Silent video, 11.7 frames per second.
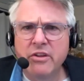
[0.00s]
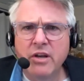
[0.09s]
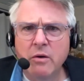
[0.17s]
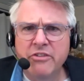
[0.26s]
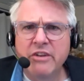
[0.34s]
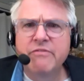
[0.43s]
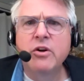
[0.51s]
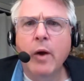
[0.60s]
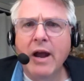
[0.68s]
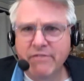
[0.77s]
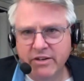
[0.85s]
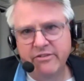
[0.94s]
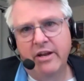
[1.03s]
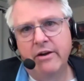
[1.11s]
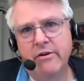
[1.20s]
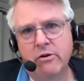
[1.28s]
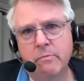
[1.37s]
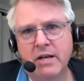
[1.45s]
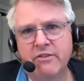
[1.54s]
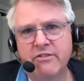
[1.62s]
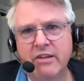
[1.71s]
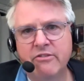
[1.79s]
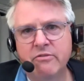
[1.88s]
an infographics editor
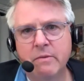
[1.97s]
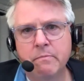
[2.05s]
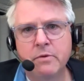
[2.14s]
because that's the